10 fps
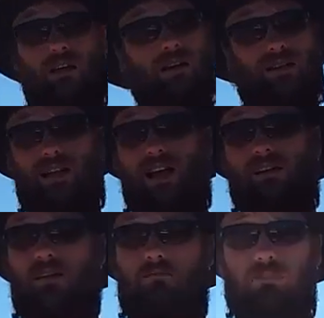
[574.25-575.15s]
It is
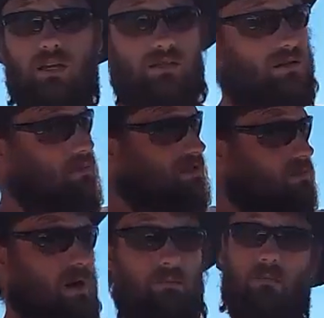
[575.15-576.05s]
hotter than a blister. I'm
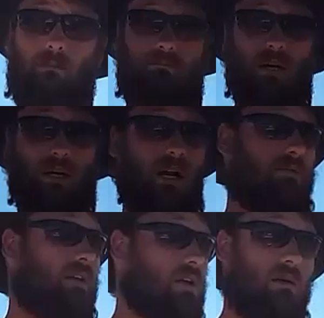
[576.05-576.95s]
sweating my butt off.
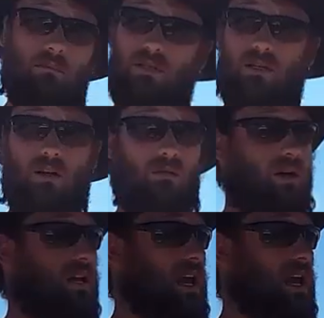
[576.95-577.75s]
But you know what?